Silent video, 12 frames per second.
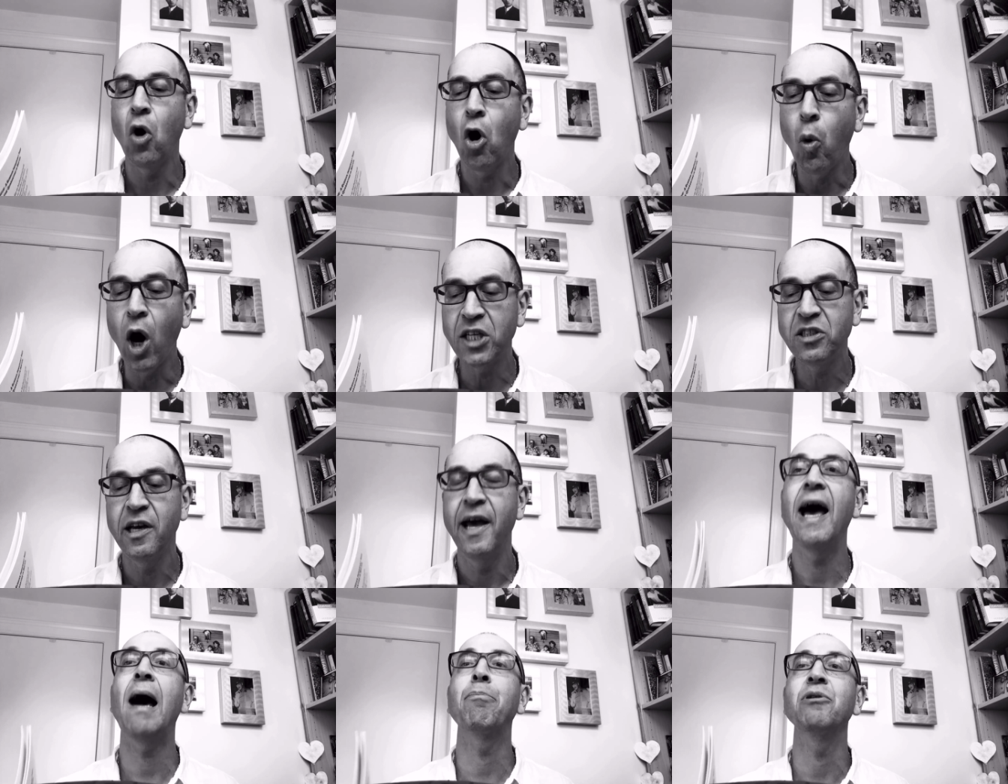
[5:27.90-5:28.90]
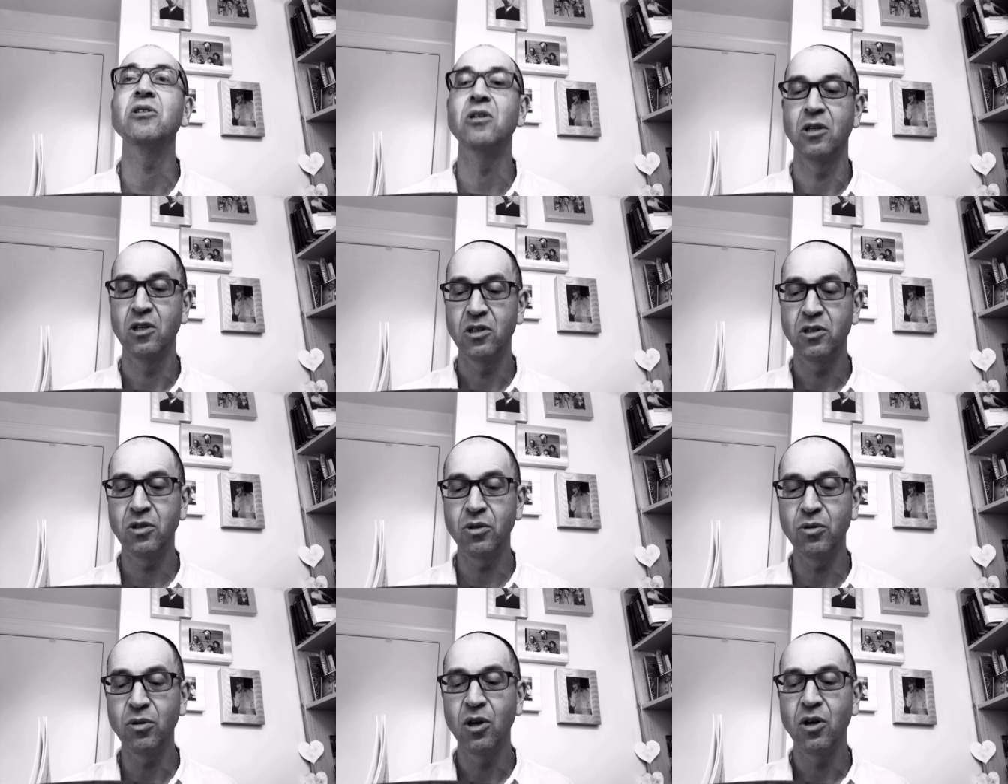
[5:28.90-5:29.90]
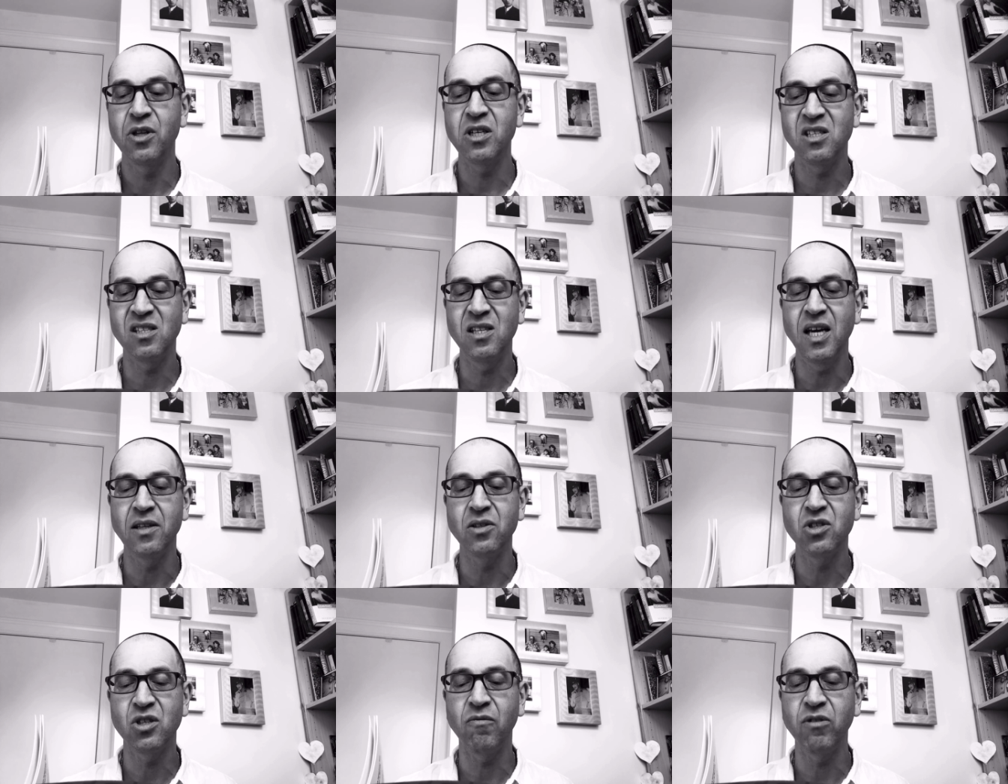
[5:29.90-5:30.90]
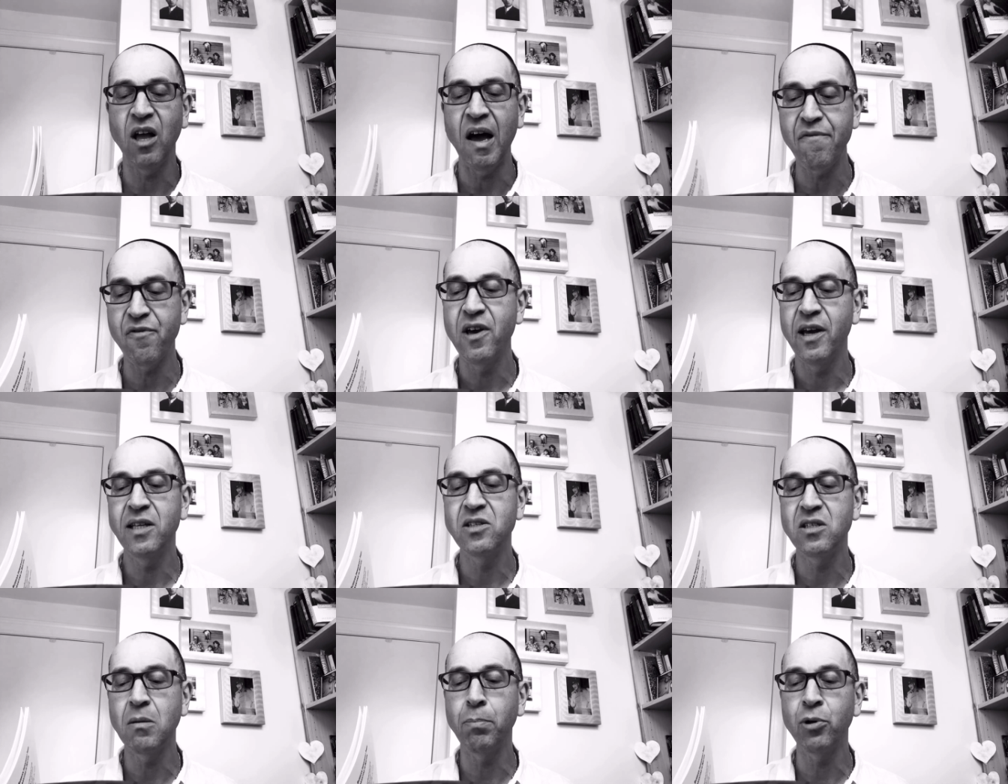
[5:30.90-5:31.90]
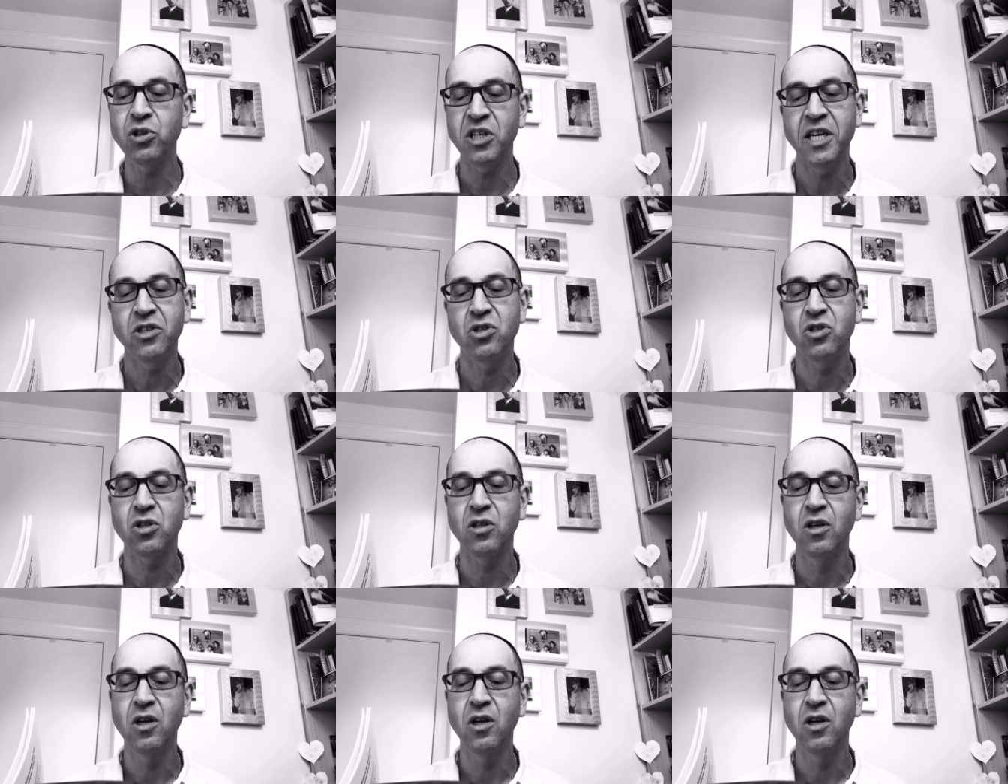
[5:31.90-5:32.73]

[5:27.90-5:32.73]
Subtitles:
What happened to the sense of life and simple tastes?